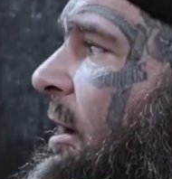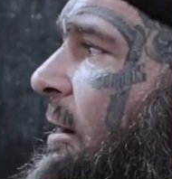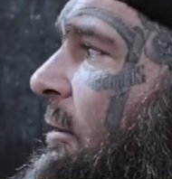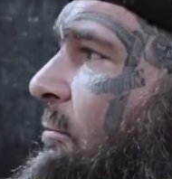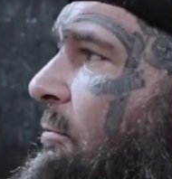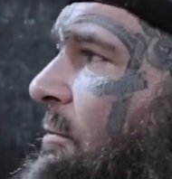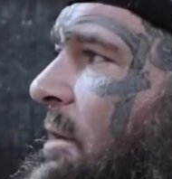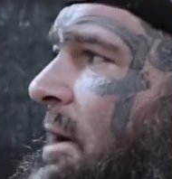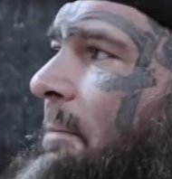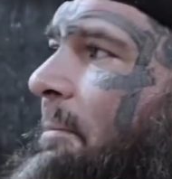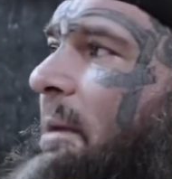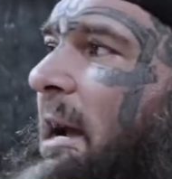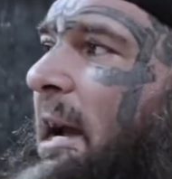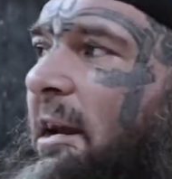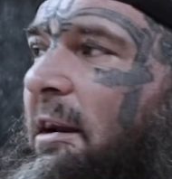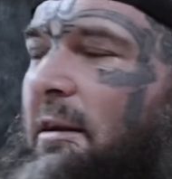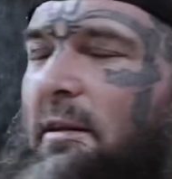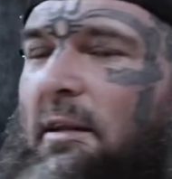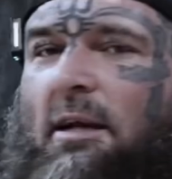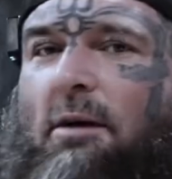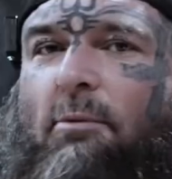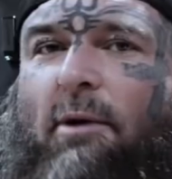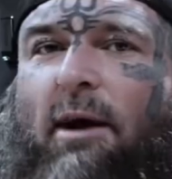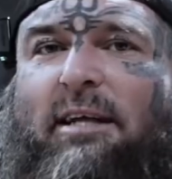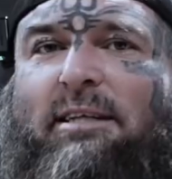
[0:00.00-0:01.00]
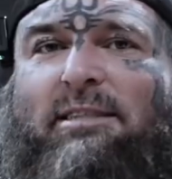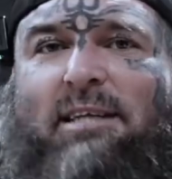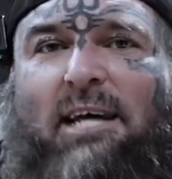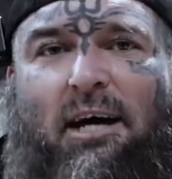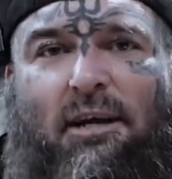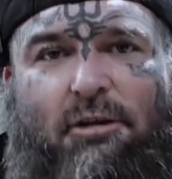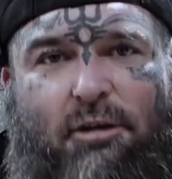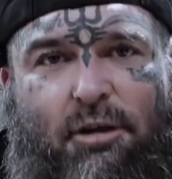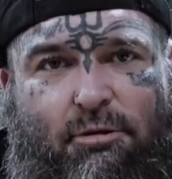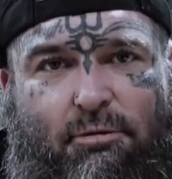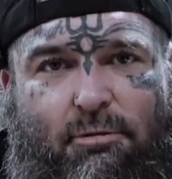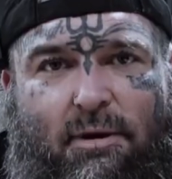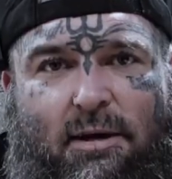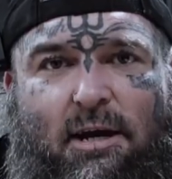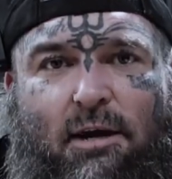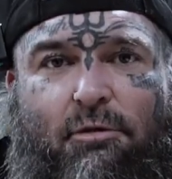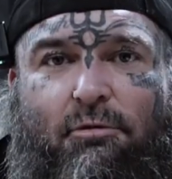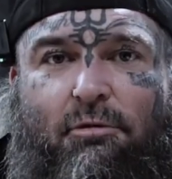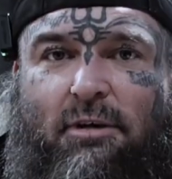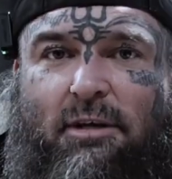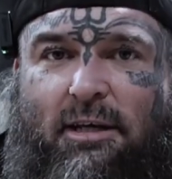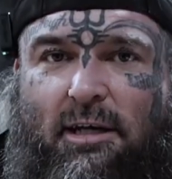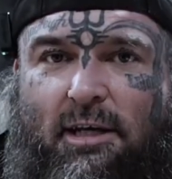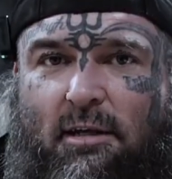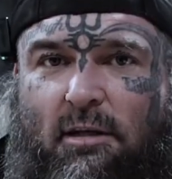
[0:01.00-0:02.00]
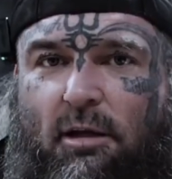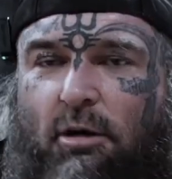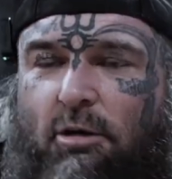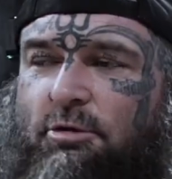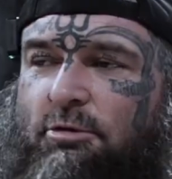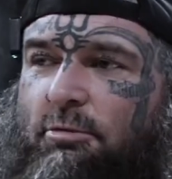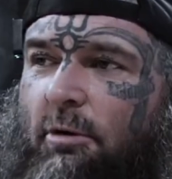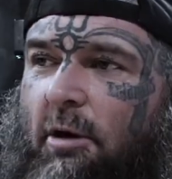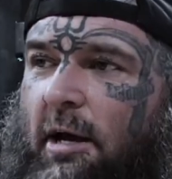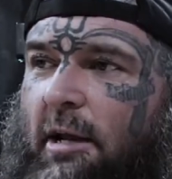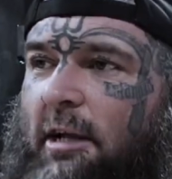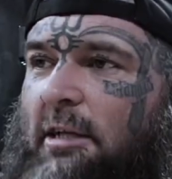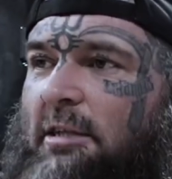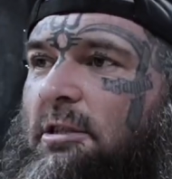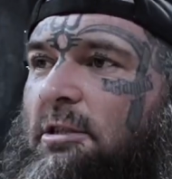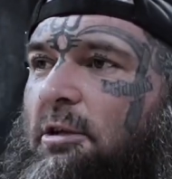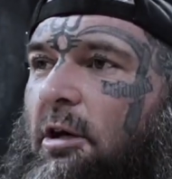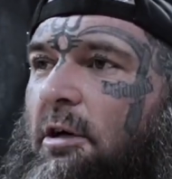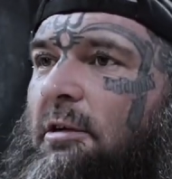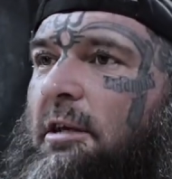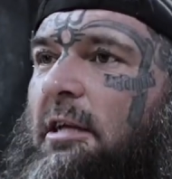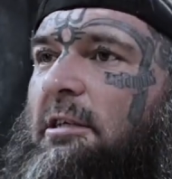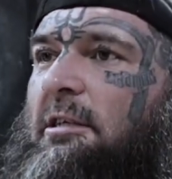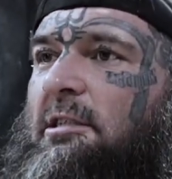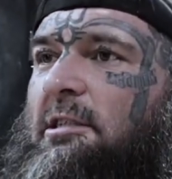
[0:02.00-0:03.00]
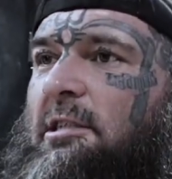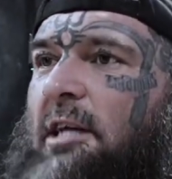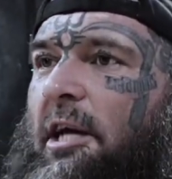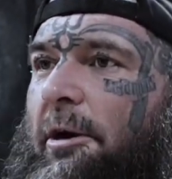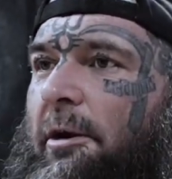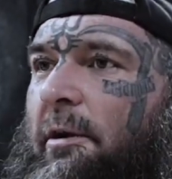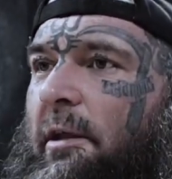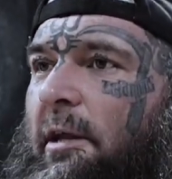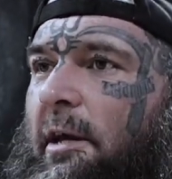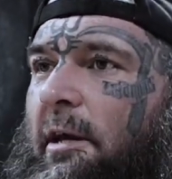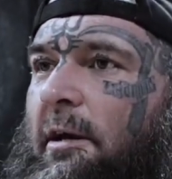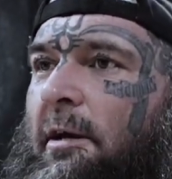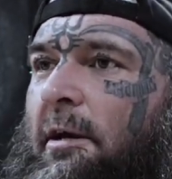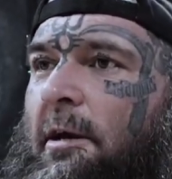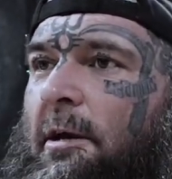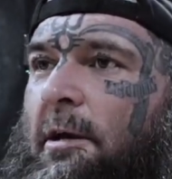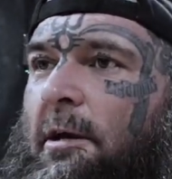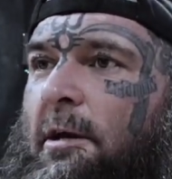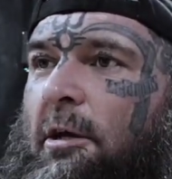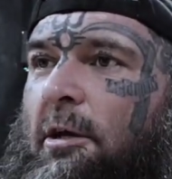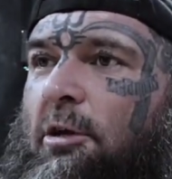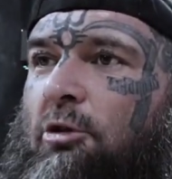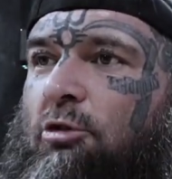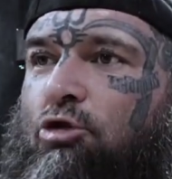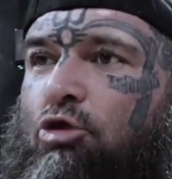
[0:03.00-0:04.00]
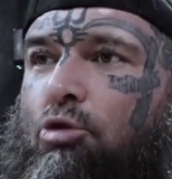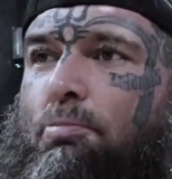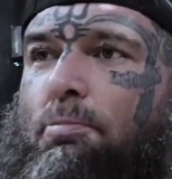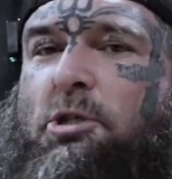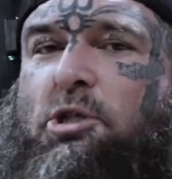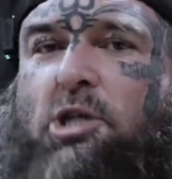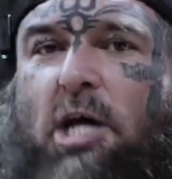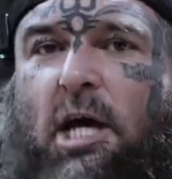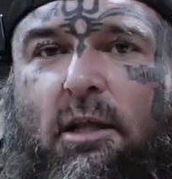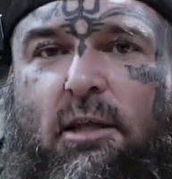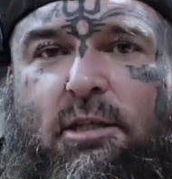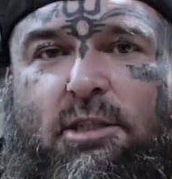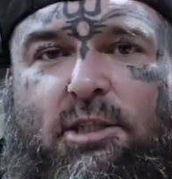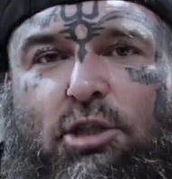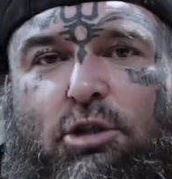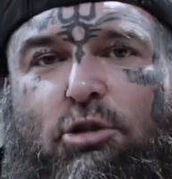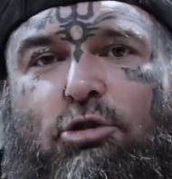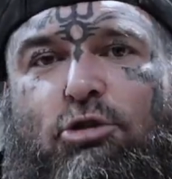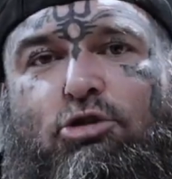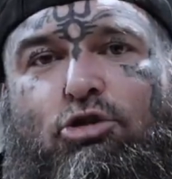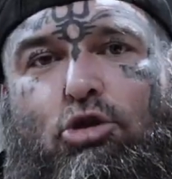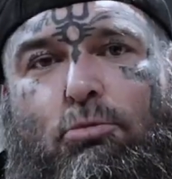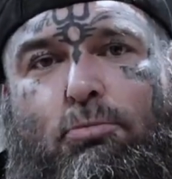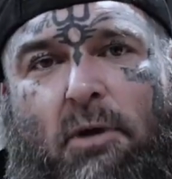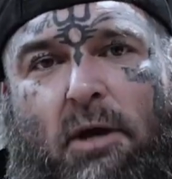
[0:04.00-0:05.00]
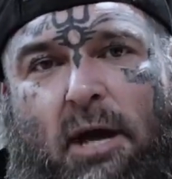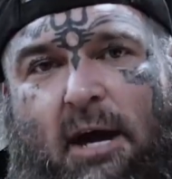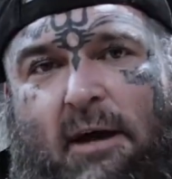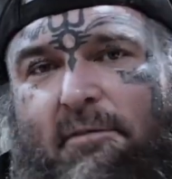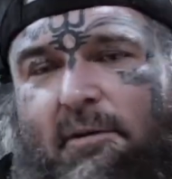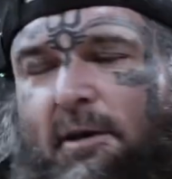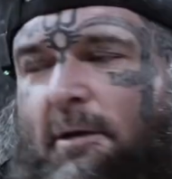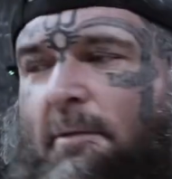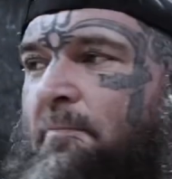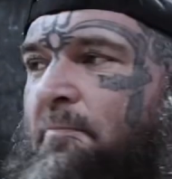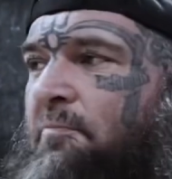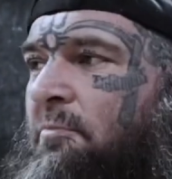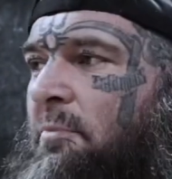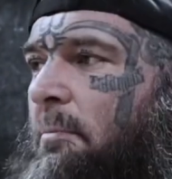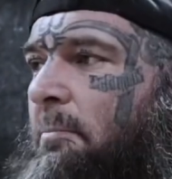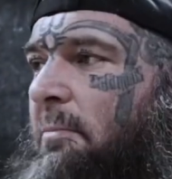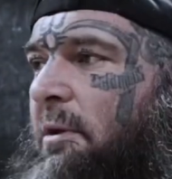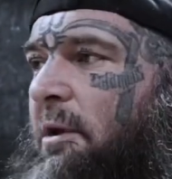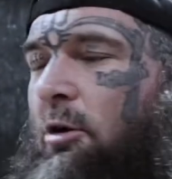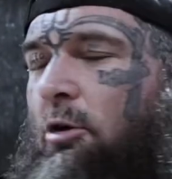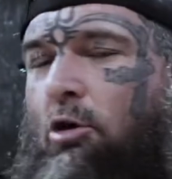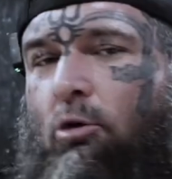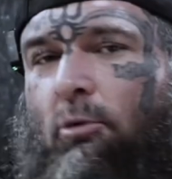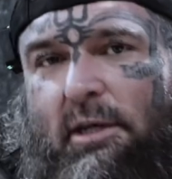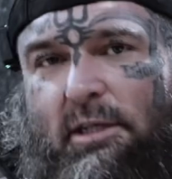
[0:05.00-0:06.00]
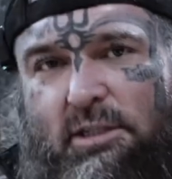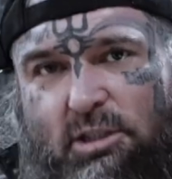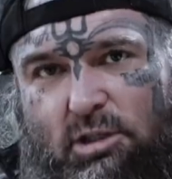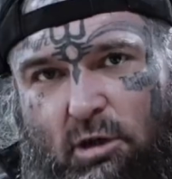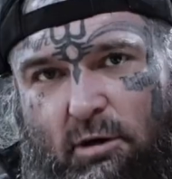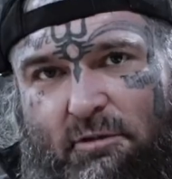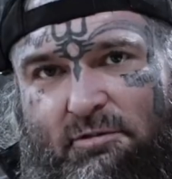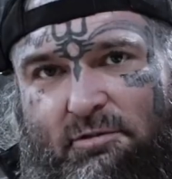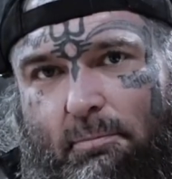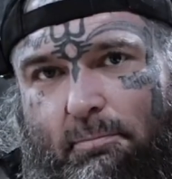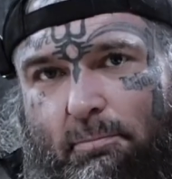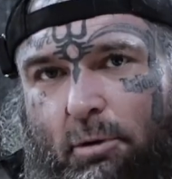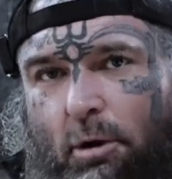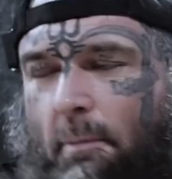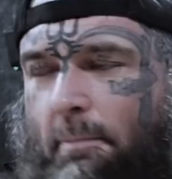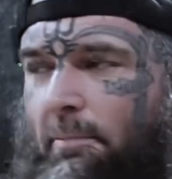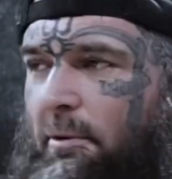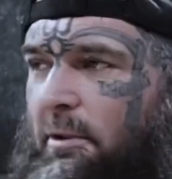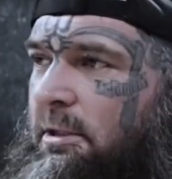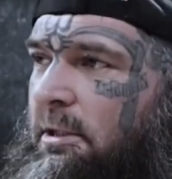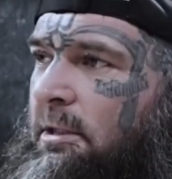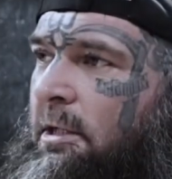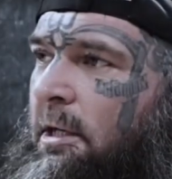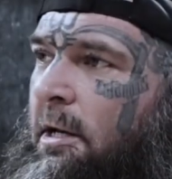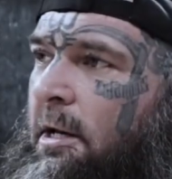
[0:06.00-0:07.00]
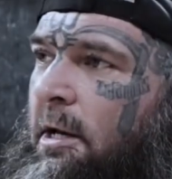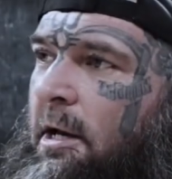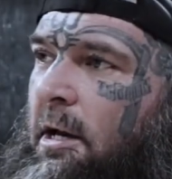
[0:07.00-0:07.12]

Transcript: when I'm handling weights under 300 kilos, right, it's not necessarily super challenging or super heavy, but it always serves a purpose.